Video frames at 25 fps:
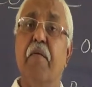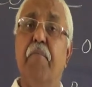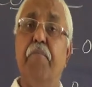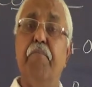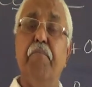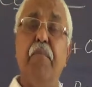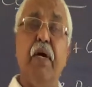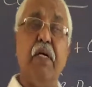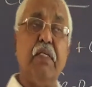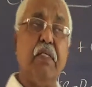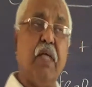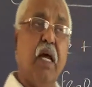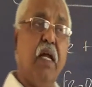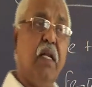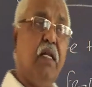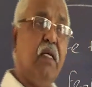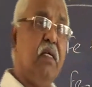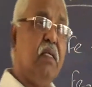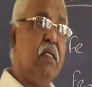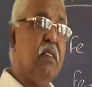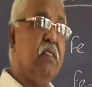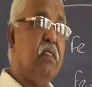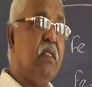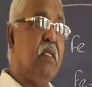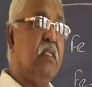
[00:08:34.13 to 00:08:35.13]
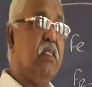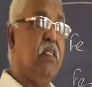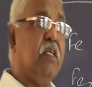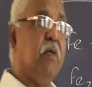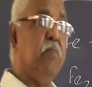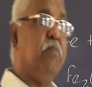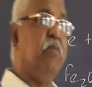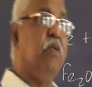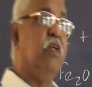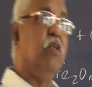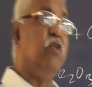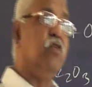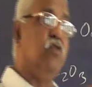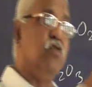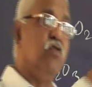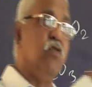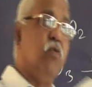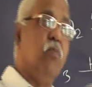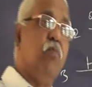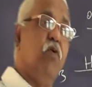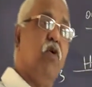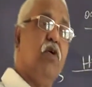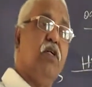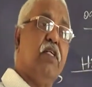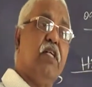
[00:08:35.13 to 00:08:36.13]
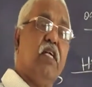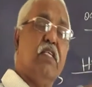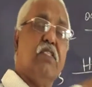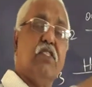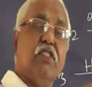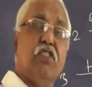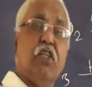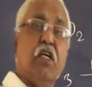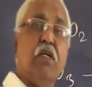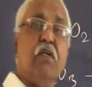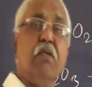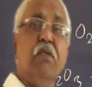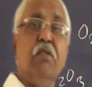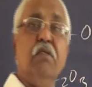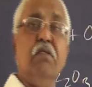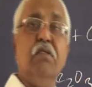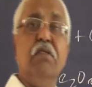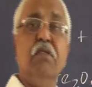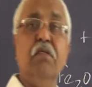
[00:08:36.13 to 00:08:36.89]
metal is dipped into the molten zinc,